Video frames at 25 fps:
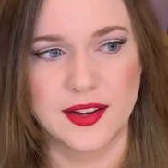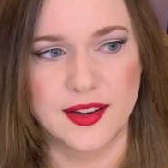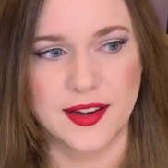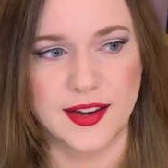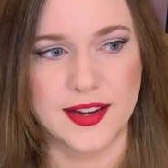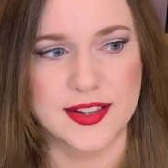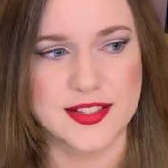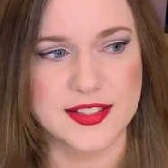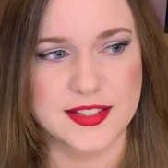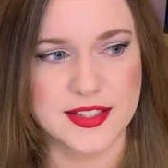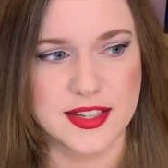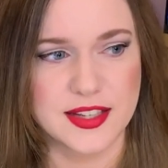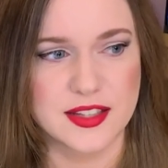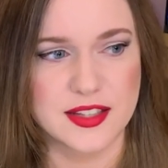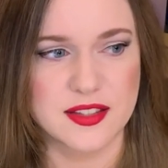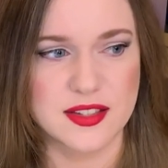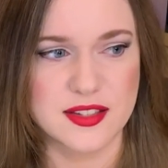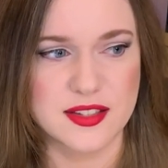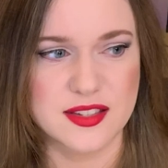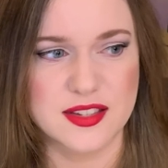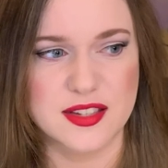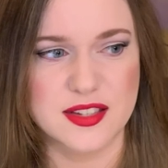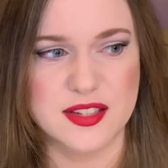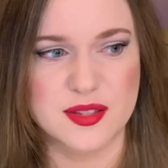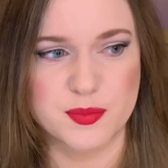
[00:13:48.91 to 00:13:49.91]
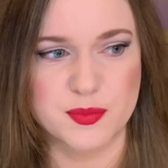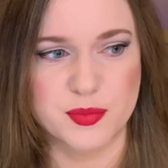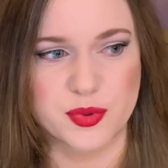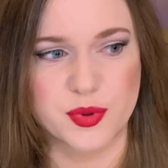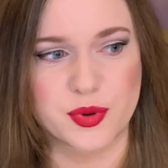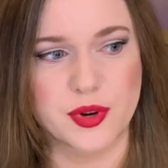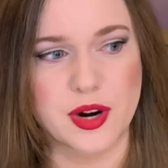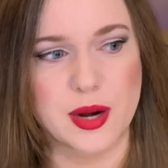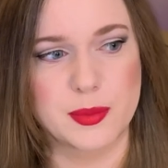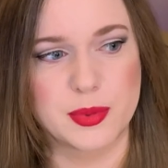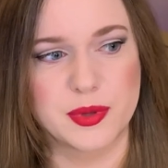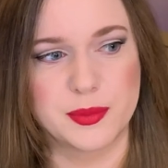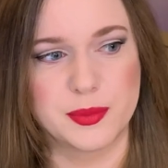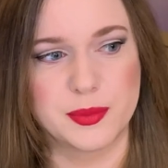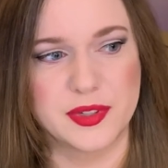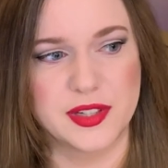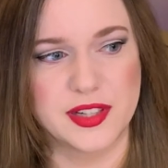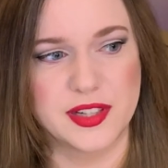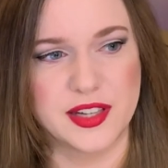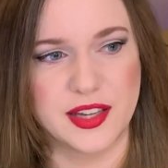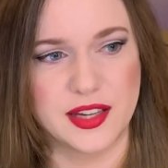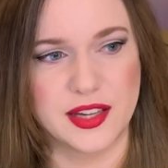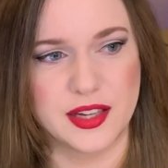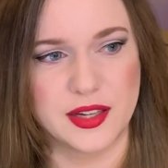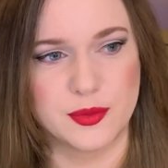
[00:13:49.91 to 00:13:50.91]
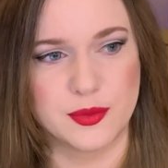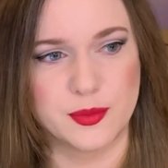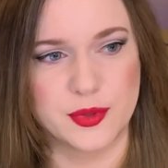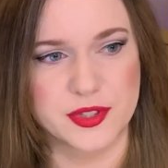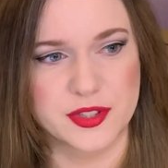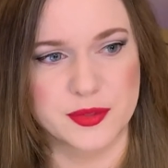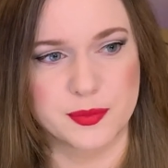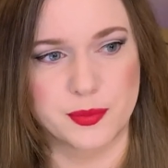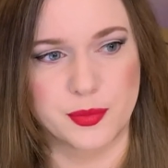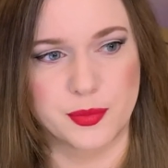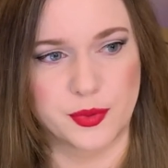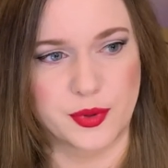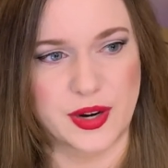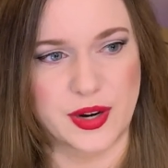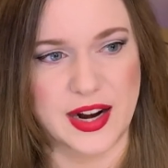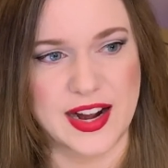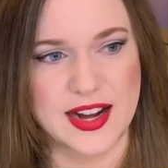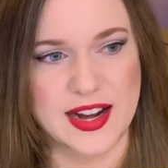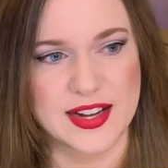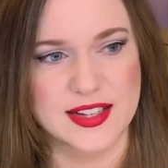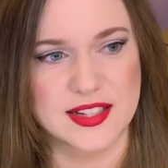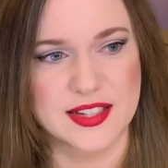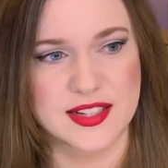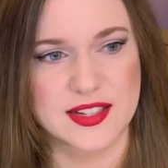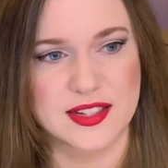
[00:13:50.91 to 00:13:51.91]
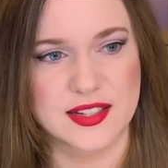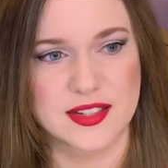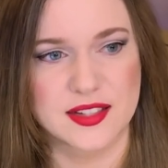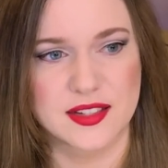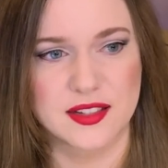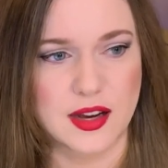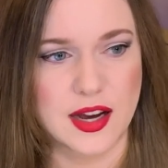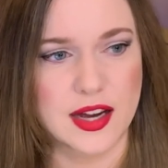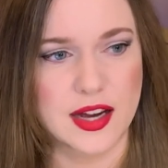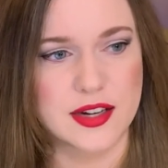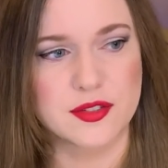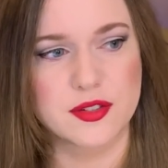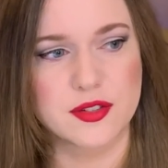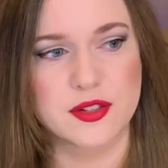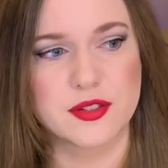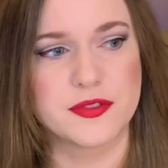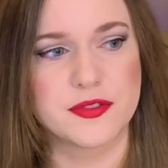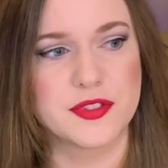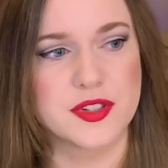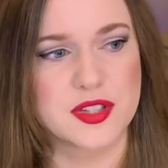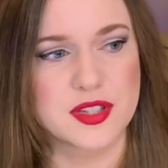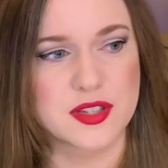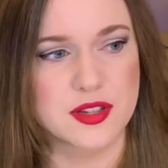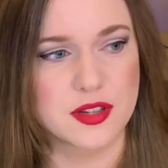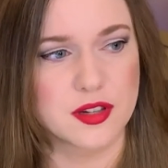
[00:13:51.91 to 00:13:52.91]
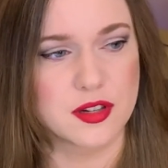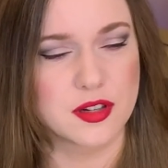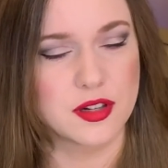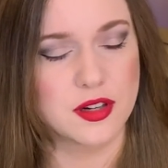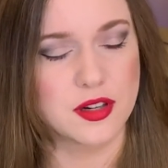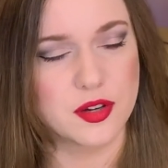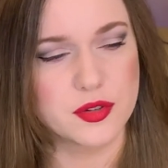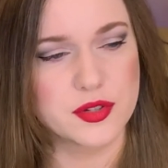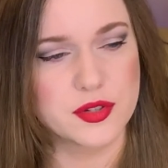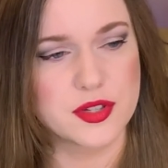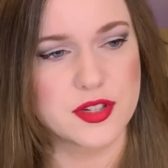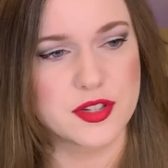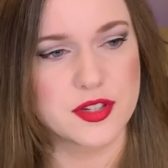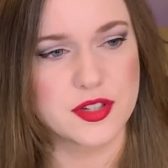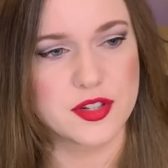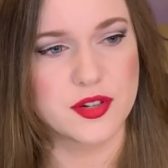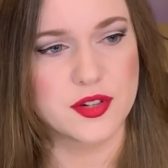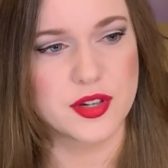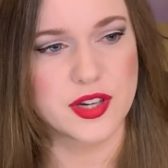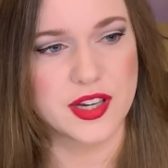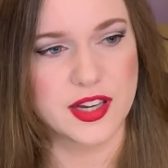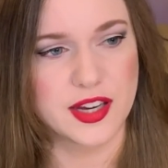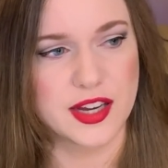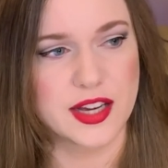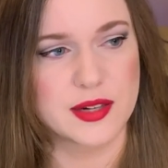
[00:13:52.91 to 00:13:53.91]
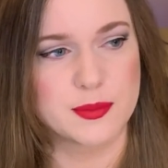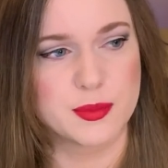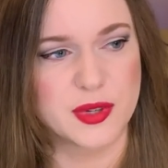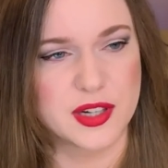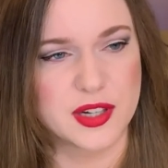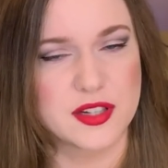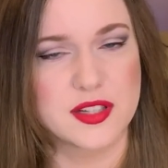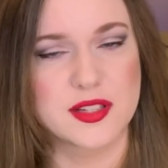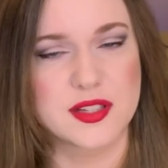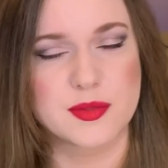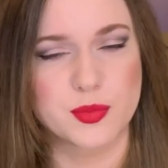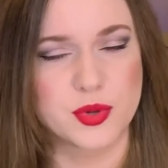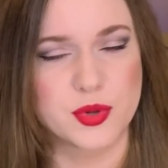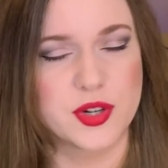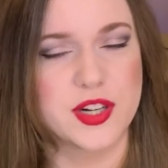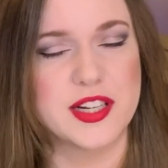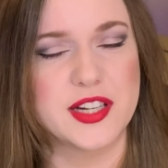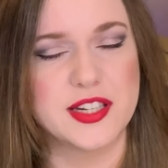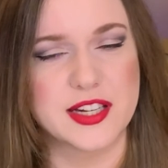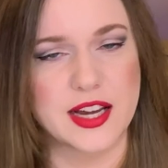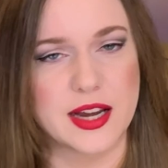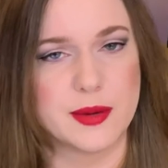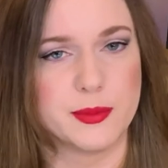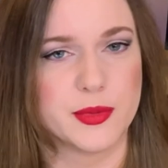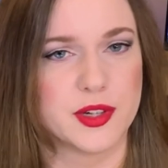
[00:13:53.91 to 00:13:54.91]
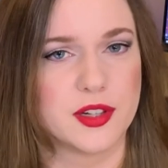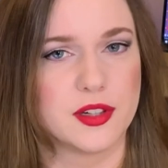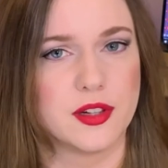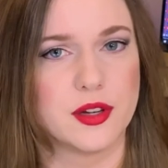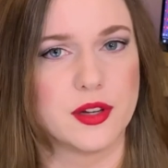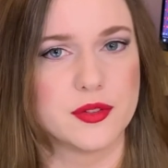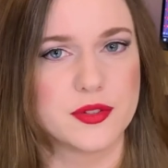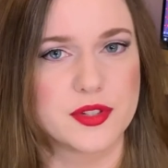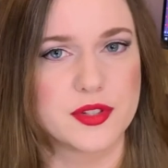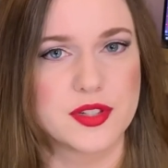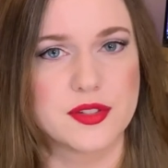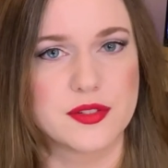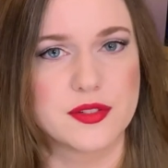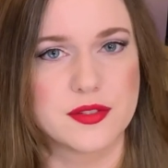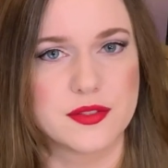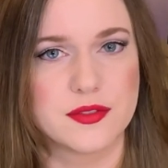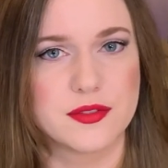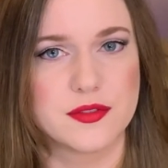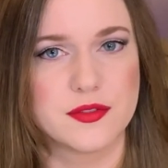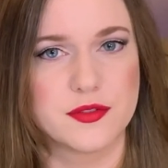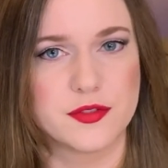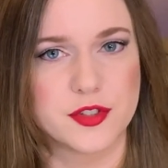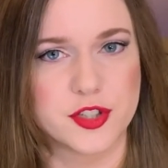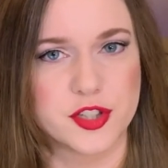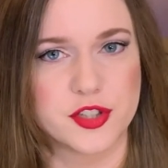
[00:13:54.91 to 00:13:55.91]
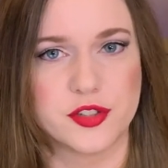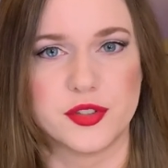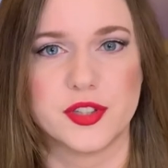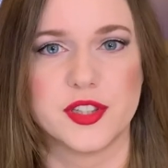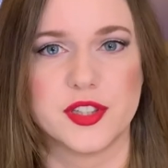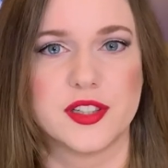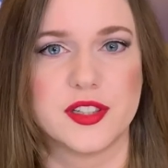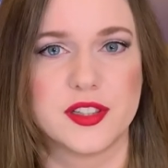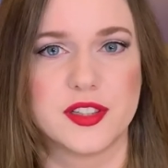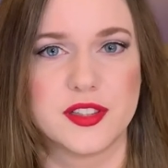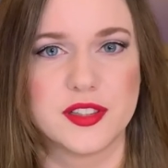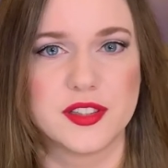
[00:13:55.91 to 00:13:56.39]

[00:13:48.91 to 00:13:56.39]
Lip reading: I think this is probably with brass. I don't know if it's the closest you can get, but it's pretty damn close, for sure.